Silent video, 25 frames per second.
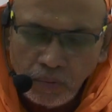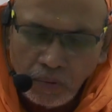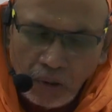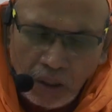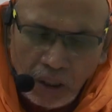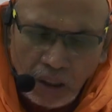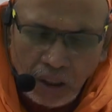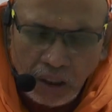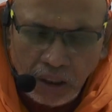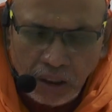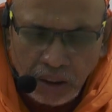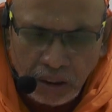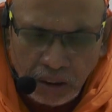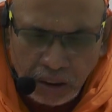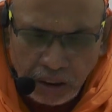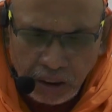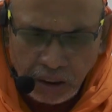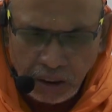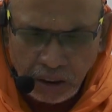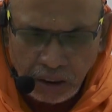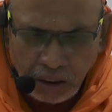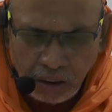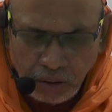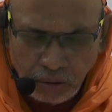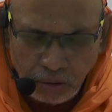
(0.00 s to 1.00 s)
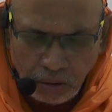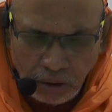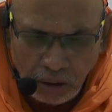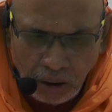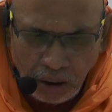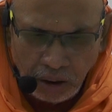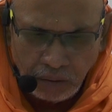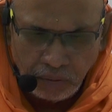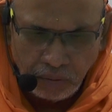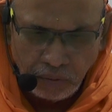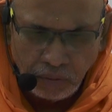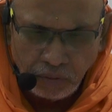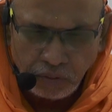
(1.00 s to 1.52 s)
And taking to a
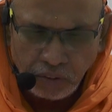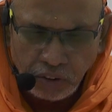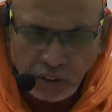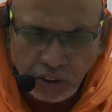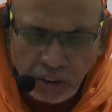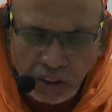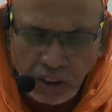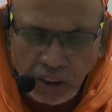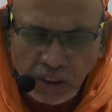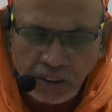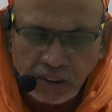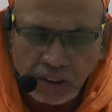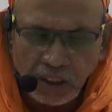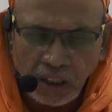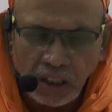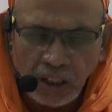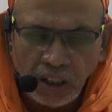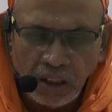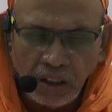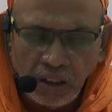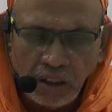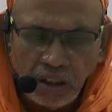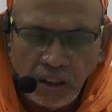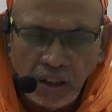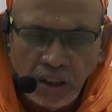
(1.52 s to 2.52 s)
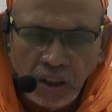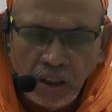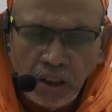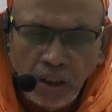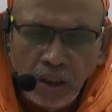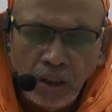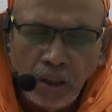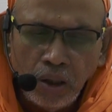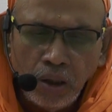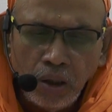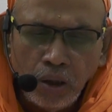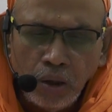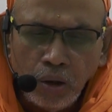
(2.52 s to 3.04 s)
life of sannyasa
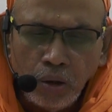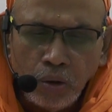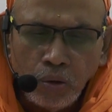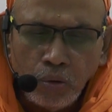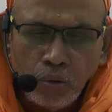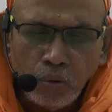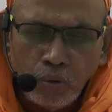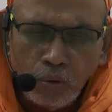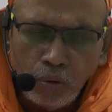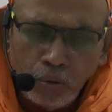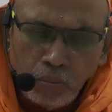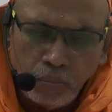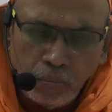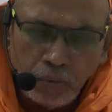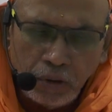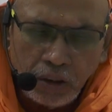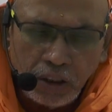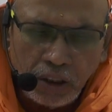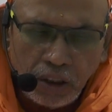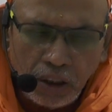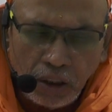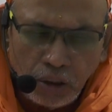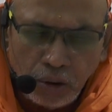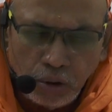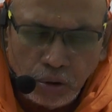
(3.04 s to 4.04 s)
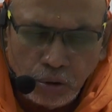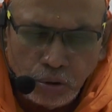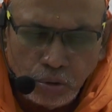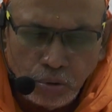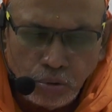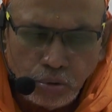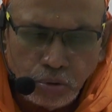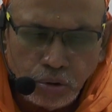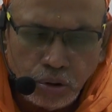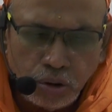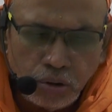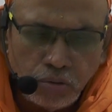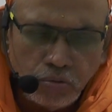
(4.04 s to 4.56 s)
could be
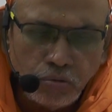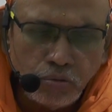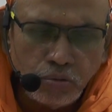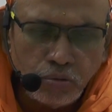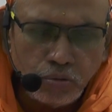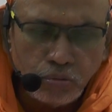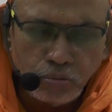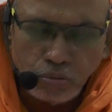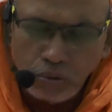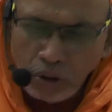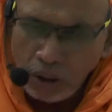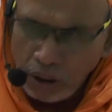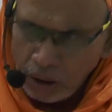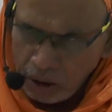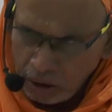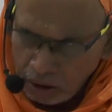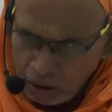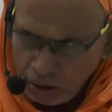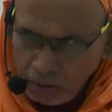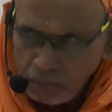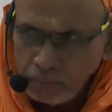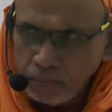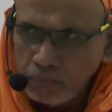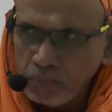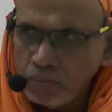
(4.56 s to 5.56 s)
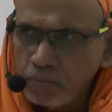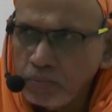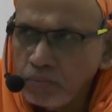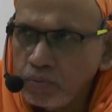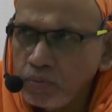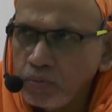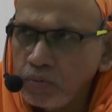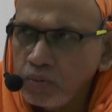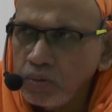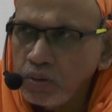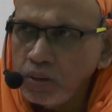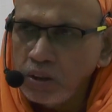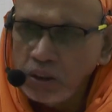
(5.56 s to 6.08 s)
conducive to that.
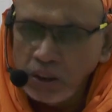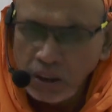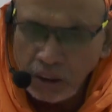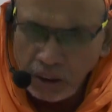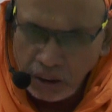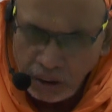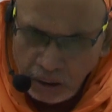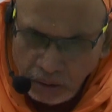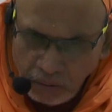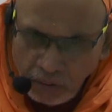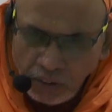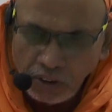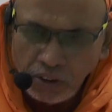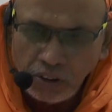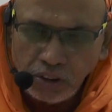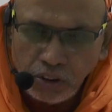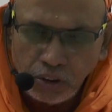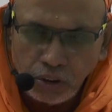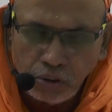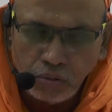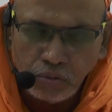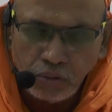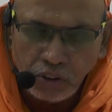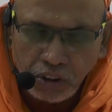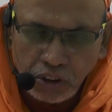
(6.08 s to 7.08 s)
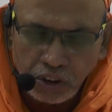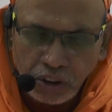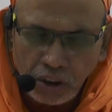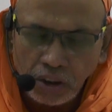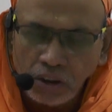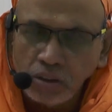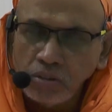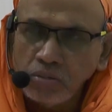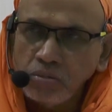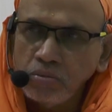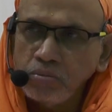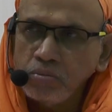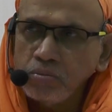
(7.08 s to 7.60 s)
In a given situation,
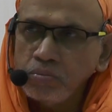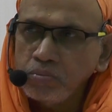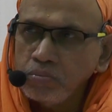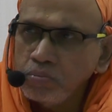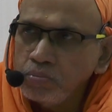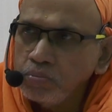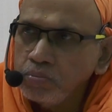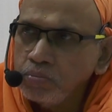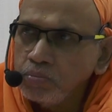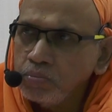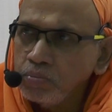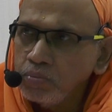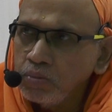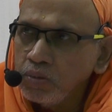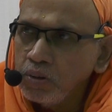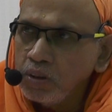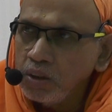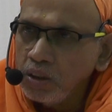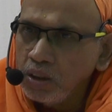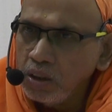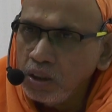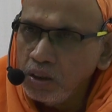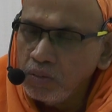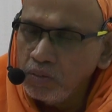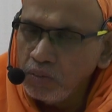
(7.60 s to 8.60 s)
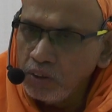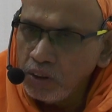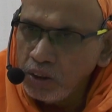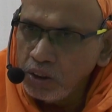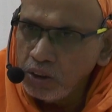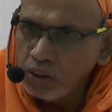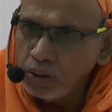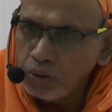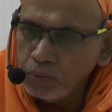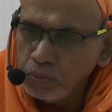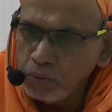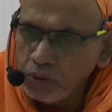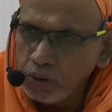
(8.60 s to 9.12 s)
in a very
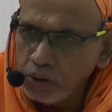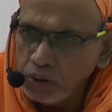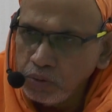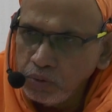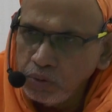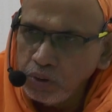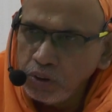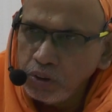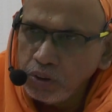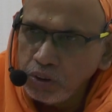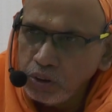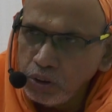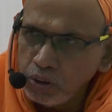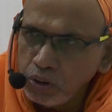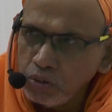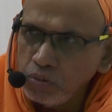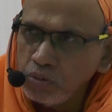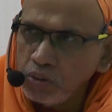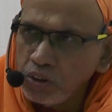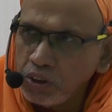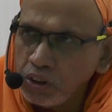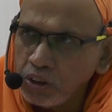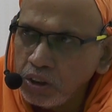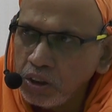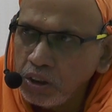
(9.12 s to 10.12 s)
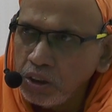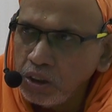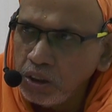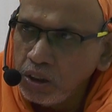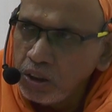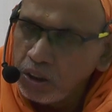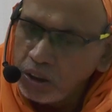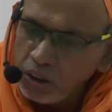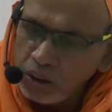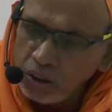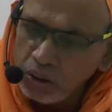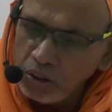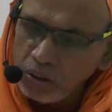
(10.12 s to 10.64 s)
specific situation,
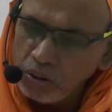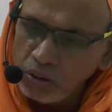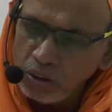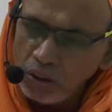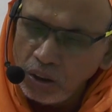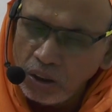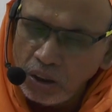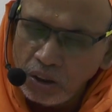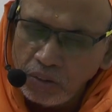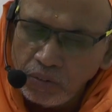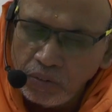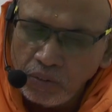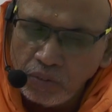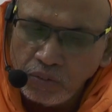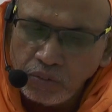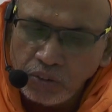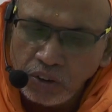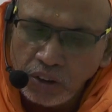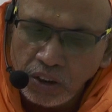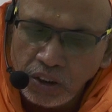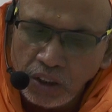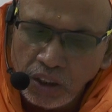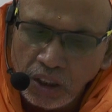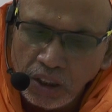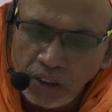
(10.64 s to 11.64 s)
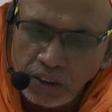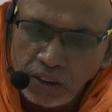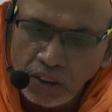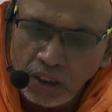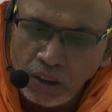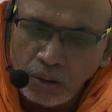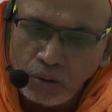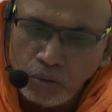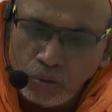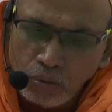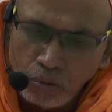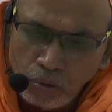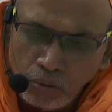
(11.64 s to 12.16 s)
taking to a life of
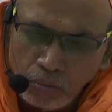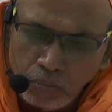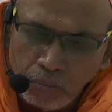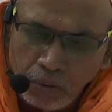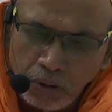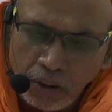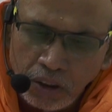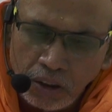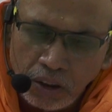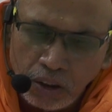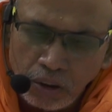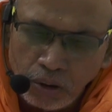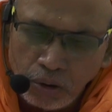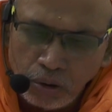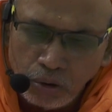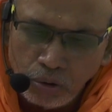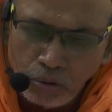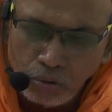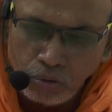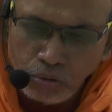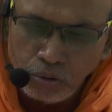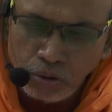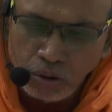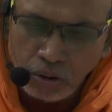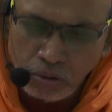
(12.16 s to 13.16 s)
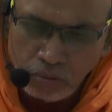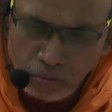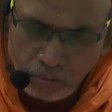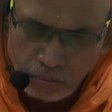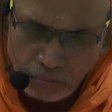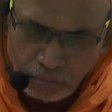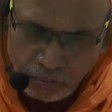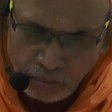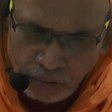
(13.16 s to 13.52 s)
sannyasa could be conducive.